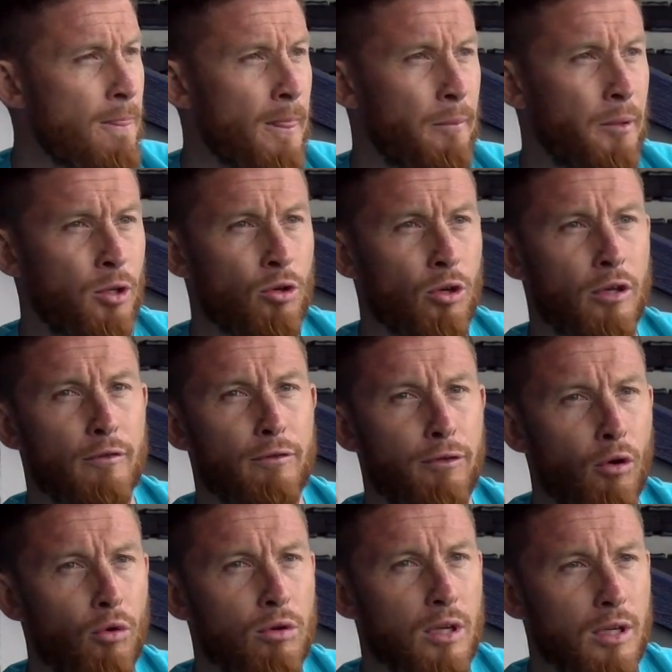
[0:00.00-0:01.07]
When you look at
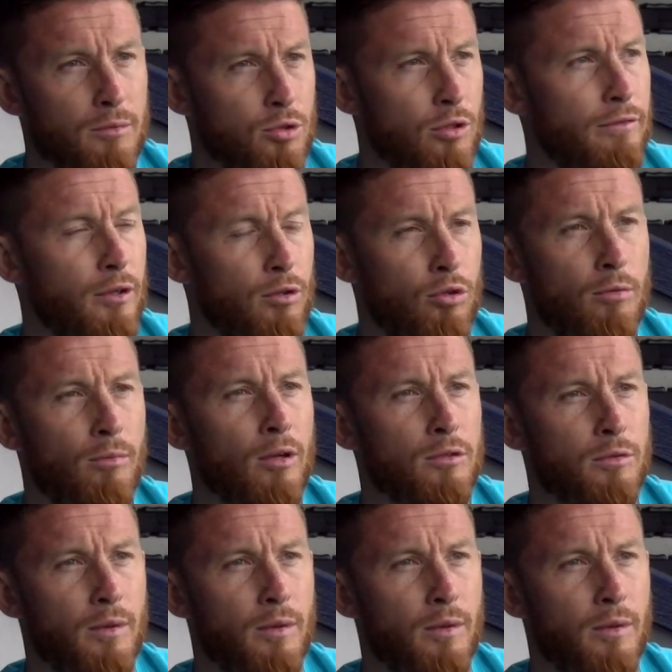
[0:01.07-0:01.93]
Falkirk, he was out for 2 months,